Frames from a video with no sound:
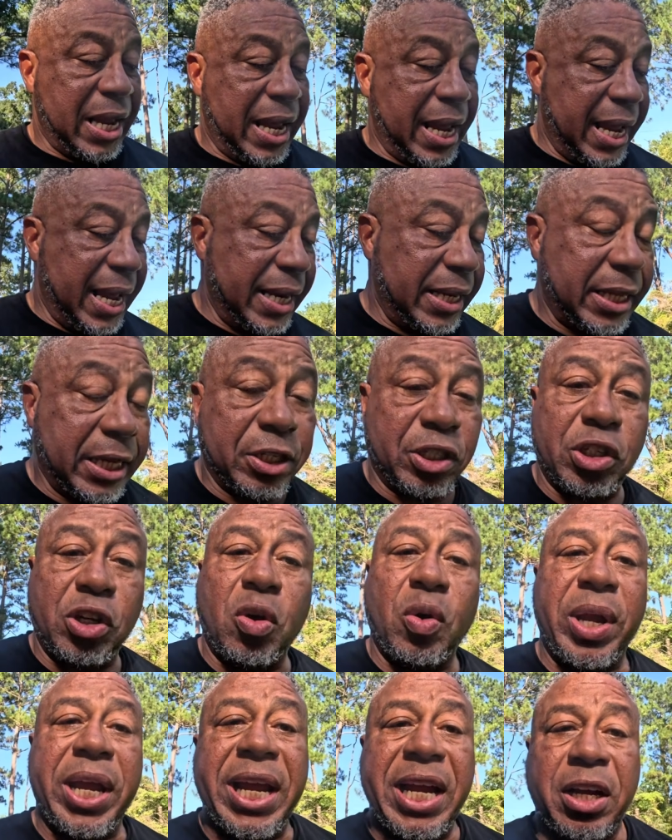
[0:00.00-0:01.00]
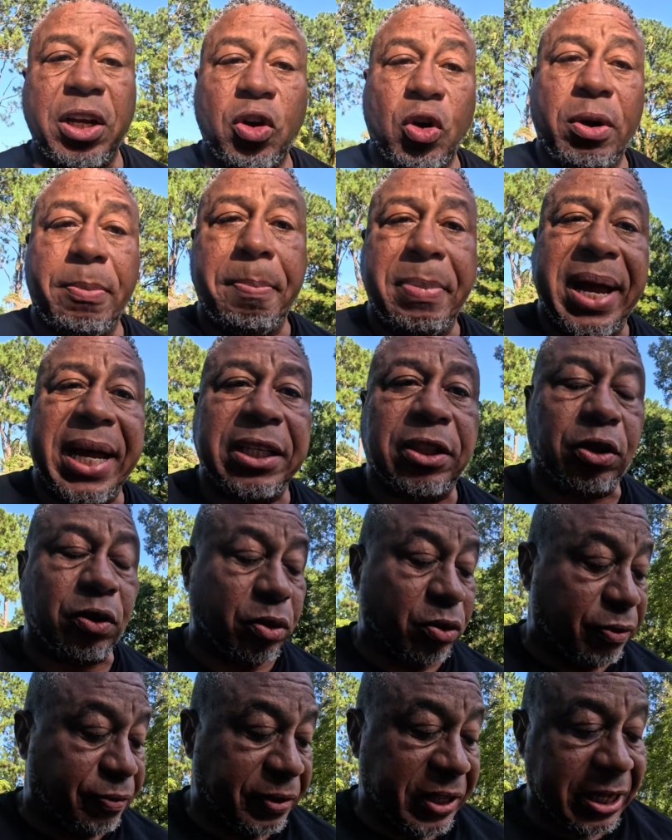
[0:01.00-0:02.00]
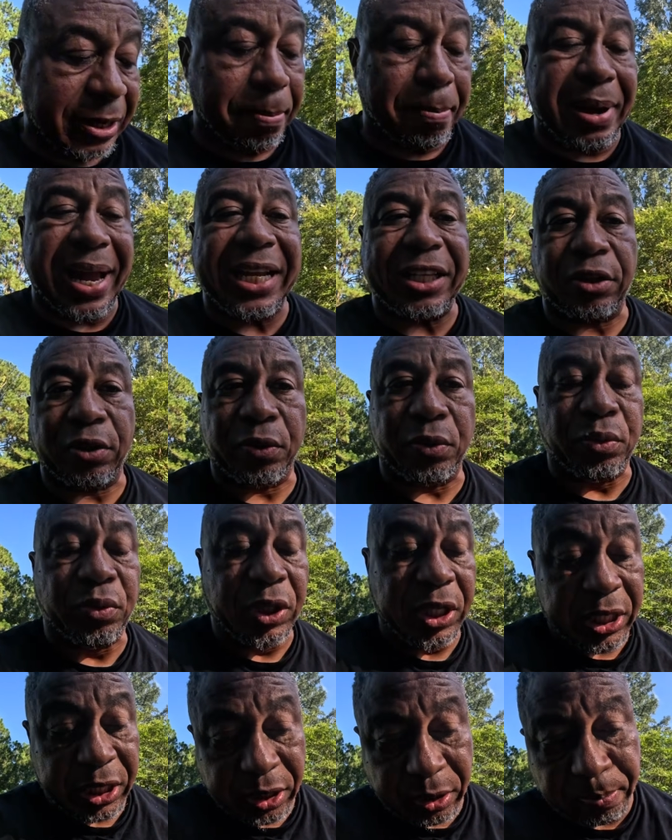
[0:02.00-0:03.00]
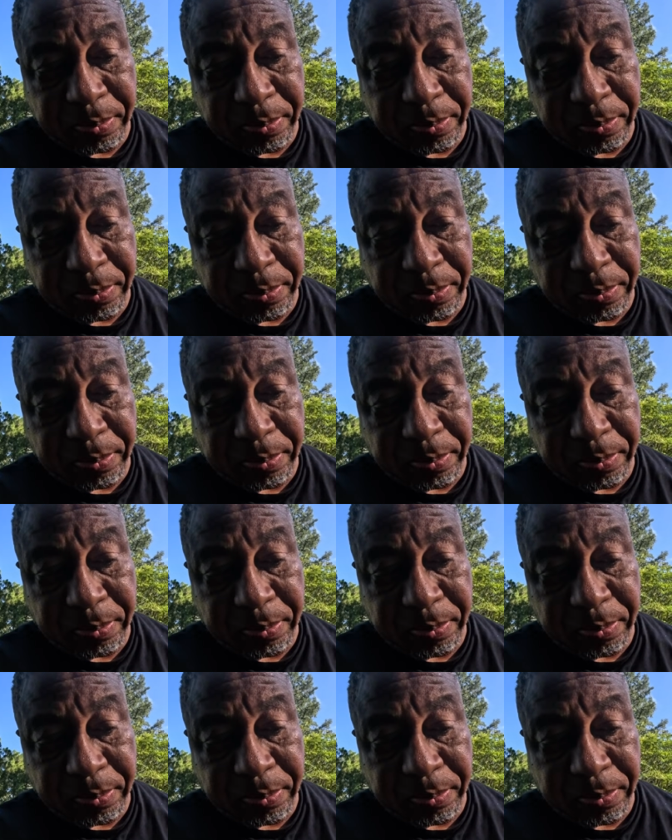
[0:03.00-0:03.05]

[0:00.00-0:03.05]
and there's no air going back through or feeding back through the